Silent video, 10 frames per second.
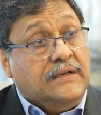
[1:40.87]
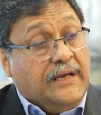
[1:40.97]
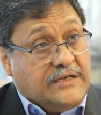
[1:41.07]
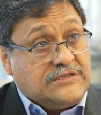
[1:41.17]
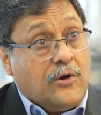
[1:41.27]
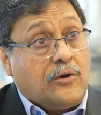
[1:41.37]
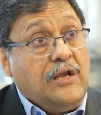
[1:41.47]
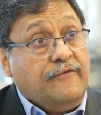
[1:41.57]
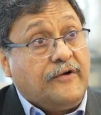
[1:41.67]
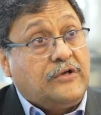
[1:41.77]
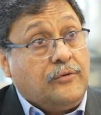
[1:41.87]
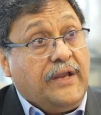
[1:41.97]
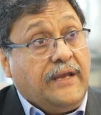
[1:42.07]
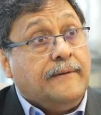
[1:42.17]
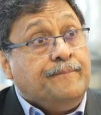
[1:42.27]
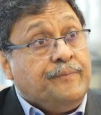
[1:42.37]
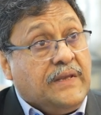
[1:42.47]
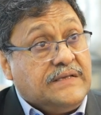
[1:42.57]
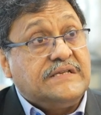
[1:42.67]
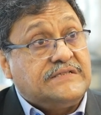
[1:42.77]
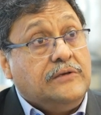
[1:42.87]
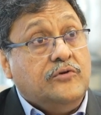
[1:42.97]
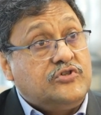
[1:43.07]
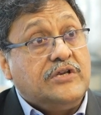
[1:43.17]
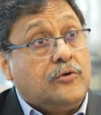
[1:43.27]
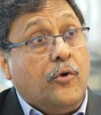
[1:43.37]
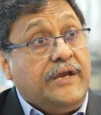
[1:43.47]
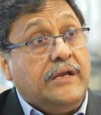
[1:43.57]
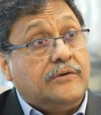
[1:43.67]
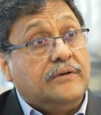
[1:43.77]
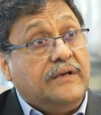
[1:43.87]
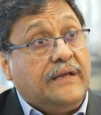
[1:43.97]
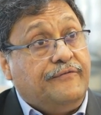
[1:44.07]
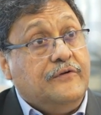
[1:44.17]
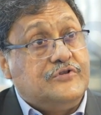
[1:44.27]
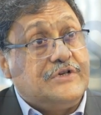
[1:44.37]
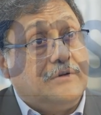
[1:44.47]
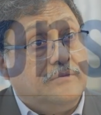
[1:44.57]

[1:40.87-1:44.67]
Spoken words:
it's not only for today, it's a solution going into the future.